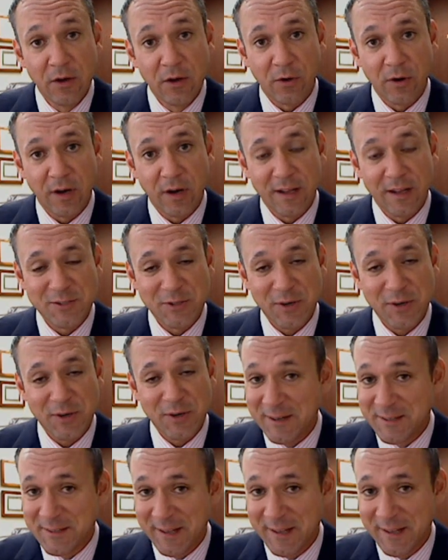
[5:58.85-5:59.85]
or
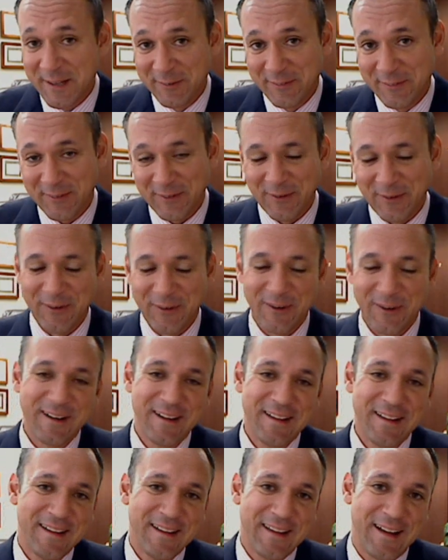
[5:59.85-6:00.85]
try it yourself,
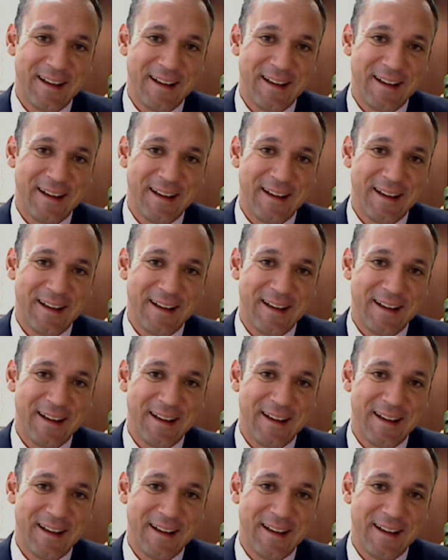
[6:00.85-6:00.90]
or